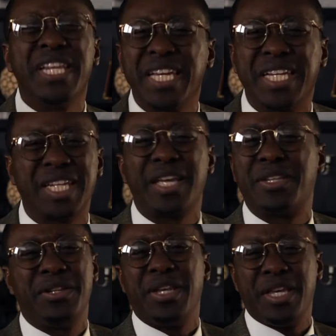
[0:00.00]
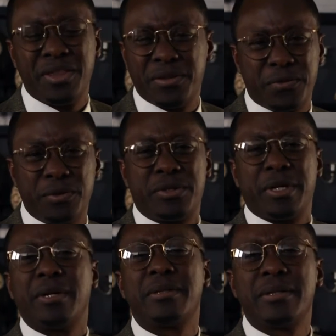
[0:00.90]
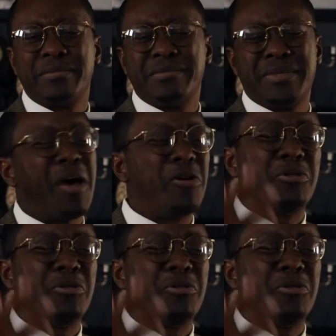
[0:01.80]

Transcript: neglected in the future. No,